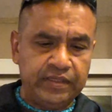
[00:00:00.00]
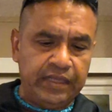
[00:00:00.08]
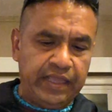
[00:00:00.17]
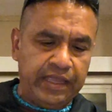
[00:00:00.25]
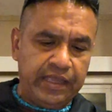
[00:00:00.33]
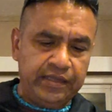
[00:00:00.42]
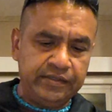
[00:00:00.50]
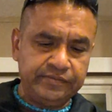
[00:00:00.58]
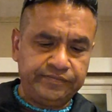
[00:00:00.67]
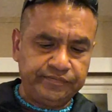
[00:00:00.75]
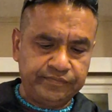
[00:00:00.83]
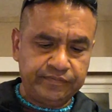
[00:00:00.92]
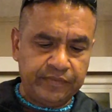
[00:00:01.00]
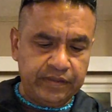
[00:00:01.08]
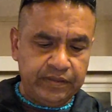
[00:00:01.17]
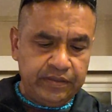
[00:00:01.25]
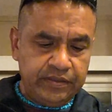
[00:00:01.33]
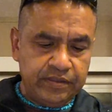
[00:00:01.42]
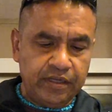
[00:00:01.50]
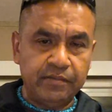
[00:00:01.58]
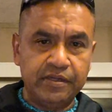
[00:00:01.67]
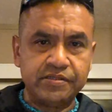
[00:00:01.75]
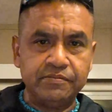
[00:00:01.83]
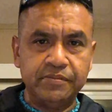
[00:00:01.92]
Nah. Talk
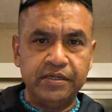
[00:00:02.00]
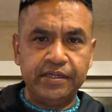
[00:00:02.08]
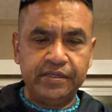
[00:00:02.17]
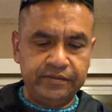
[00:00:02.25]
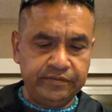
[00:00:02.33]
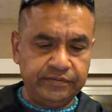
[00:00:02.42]
about some money.